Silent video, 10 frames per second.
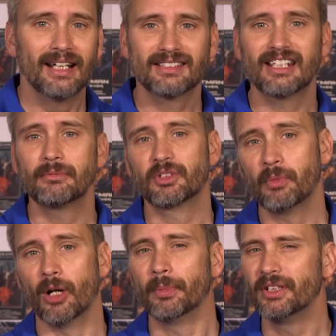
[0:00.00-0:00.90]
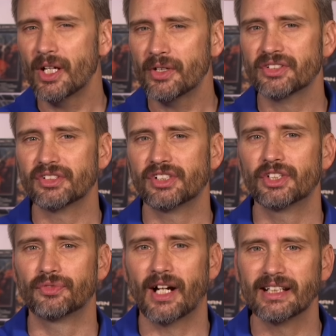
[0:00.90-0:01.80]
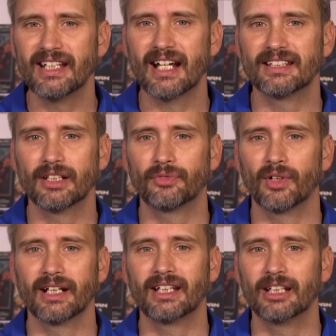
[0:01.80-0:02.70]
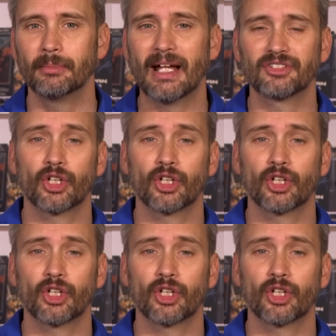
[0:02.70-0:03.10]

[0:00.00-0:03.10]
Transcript: It seems small, but notice that she's finally identifying him as